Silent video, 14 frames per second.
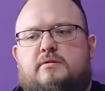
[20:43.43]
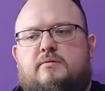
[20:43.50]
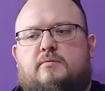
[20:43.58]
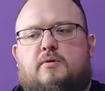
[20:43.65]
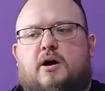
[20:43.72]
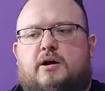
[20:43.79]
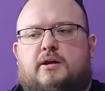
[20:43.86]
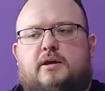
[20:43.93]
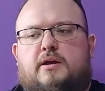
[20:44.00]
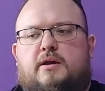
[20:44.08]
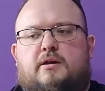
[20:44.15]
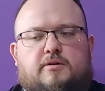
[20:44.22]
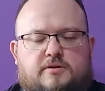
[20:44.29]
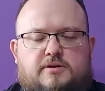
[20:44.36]

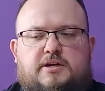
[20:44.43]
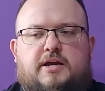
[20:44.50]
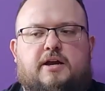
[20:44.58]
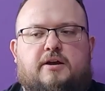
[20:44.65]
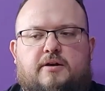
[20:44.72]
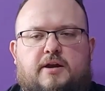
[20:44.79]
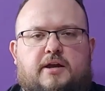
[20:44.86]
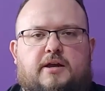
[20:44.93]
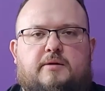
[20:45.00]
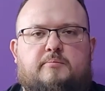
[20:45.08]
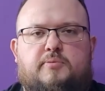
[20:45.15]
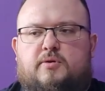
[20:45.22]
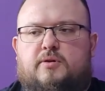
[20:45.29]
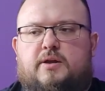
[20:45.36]
Walking or
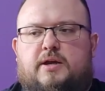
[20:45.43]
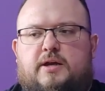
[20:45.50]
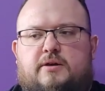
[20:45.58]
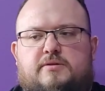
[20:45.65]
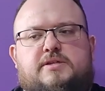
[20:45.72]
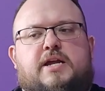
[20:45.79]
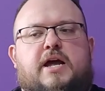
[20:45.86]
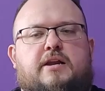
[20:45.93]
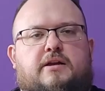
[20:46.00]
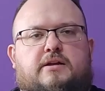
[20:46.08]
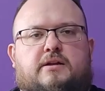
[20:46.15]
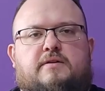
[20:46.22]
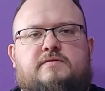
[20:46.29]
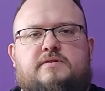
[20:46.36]
carrying, pulling, or static
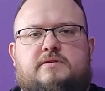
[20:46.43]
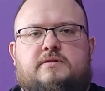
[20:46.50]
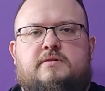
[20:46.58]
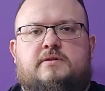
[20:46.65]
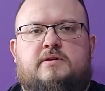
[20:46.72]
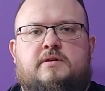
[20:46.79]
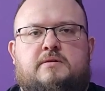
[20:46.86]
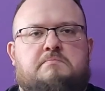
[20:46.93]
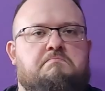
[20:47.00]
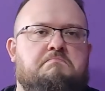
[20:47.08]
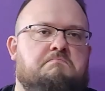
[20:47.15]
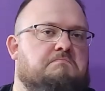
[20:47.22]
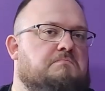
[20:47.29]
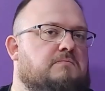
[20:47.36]
lifts?
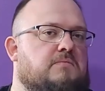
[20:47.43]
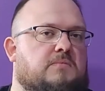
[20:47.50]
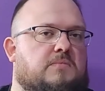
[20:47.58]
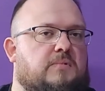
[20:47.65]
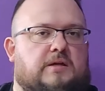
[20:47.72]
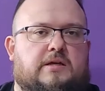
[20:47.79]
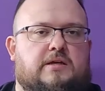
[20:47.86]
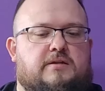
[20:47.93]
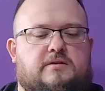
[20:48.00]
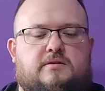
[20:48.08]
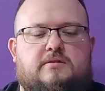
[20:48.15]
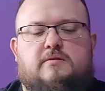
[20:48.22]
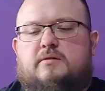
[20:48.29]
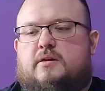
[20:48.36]

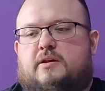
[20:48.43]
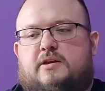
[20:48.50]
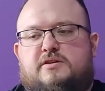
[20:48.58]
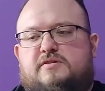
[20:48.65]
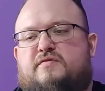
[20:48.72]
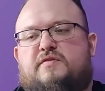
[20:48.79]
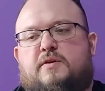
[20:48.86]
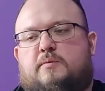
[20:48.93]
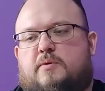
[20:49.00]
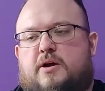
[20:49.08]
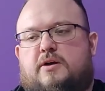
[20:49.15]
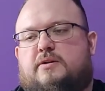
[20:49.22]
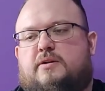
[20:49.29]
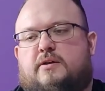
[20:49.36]
It doesn't fit
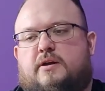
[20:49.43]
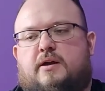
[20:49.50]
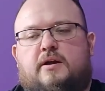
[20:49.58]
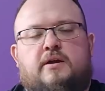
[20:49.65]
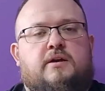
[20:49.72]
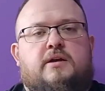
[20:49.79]
well into there.